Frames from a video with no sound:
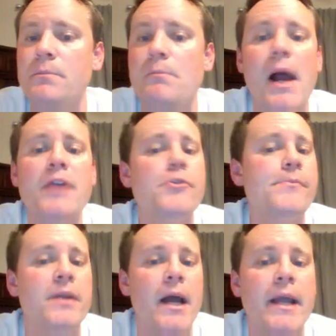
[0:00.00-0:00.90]
my
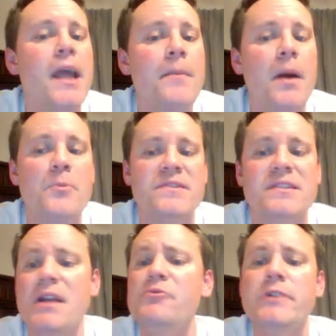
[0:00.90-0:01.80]
group and I came up with
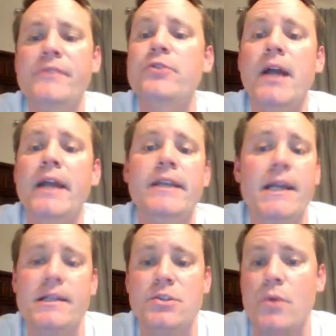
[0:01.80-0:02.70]
several different
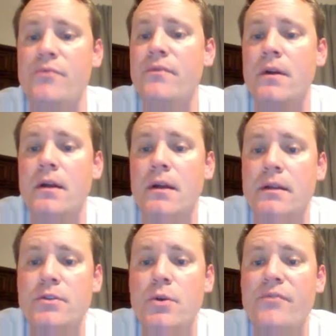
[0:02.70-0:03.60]
ideas
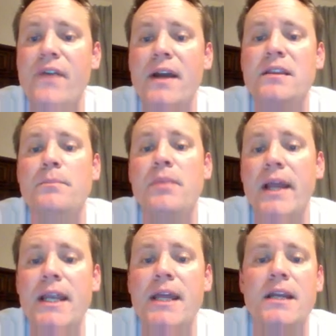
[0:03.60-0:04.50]
to affect the
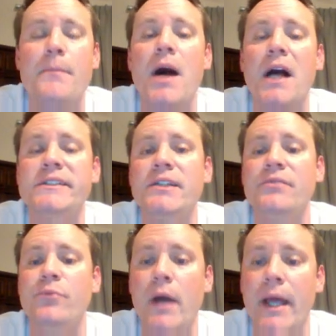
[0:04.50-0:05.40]
planet in a
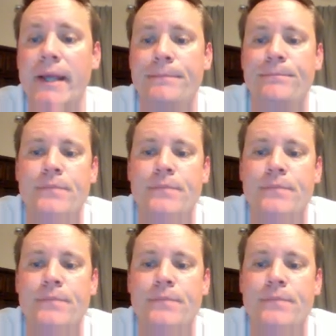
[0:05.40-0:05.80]
positive way.